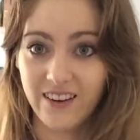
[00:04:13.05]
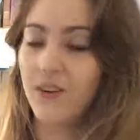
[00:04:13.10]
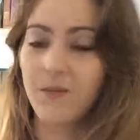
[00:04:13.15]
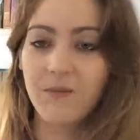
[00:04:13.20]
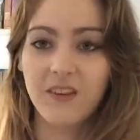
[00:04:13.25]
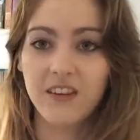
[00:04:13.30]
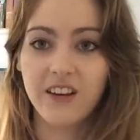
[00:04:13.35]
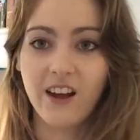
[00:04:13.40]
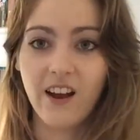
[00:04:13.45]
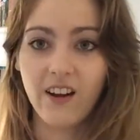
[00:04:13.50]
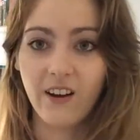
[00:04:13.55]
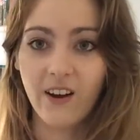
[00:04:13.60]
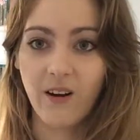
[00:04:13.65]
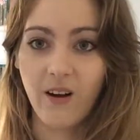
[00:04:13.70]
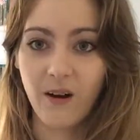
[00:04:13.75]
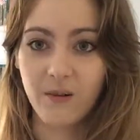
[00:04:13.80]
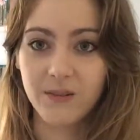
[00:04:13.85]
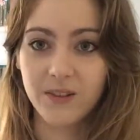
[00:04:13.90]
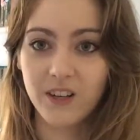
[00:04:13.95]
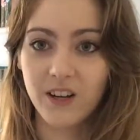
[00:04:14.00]
From the get-go,
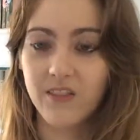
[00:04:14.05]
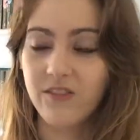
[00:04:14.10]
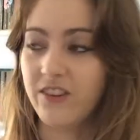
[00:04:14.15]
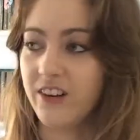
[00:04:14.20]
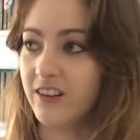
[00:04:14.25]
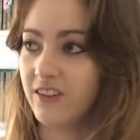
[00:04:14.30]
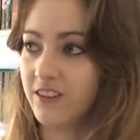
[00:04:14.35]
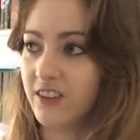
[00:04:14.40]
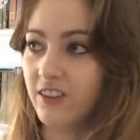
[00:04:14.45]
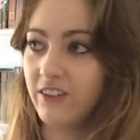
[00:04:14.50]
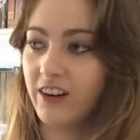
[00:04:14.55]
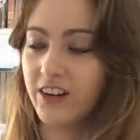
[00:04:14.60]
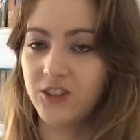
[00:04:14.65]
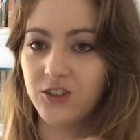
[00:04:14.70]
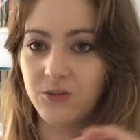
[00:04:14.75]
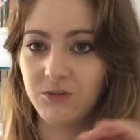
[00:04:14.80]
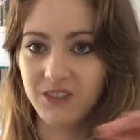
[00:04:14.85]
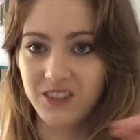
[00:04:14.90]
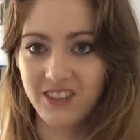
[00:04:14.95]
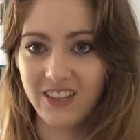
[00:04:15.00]
I was convinced that
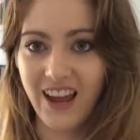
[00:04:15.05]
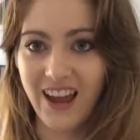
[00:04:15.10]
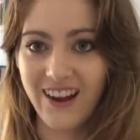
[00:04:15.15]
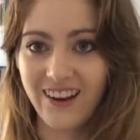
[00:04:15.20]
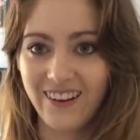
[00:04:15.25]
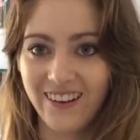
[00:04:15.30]
Rachel was dead.